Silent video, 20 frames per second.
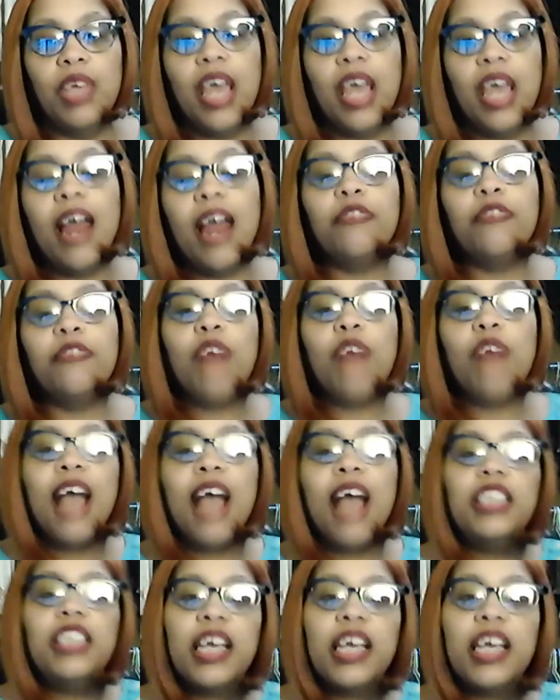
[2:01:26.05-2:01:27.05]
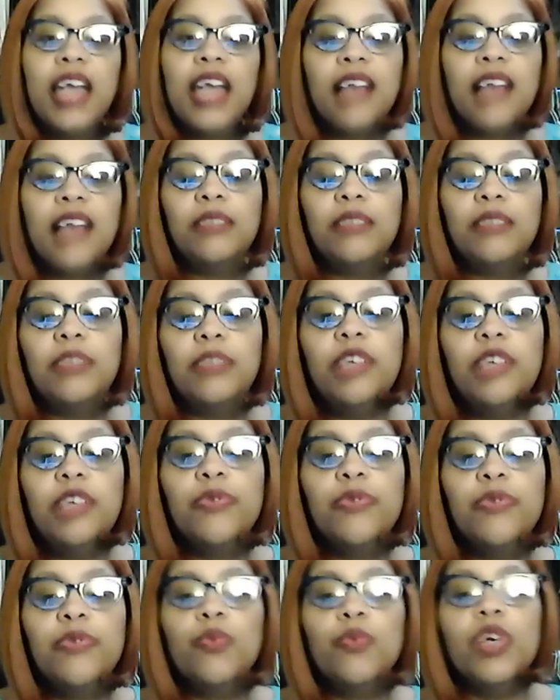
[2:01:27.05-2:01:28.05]
And I've tried checking out some
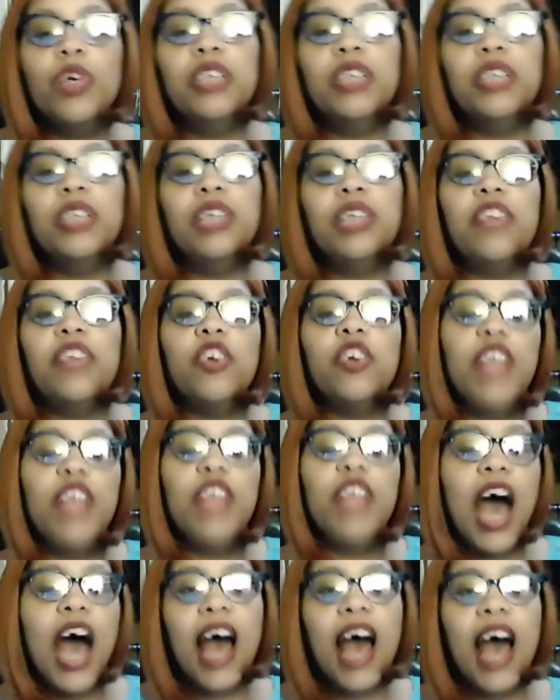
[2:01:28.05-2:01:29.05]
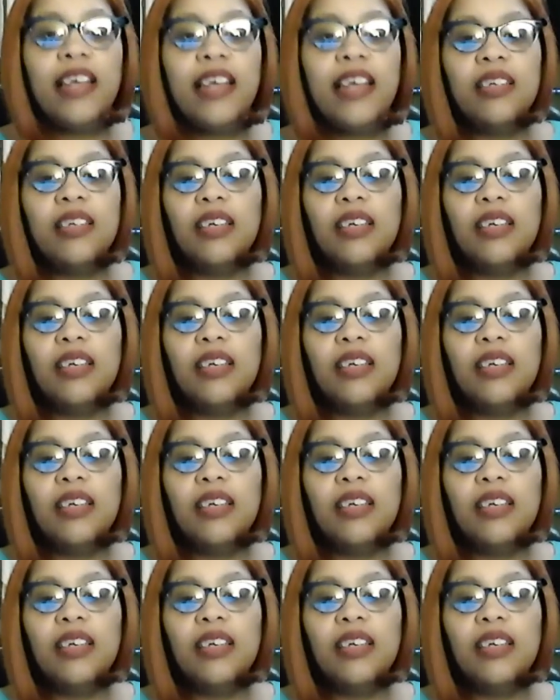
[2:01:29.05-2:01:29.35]
different ones, and they're not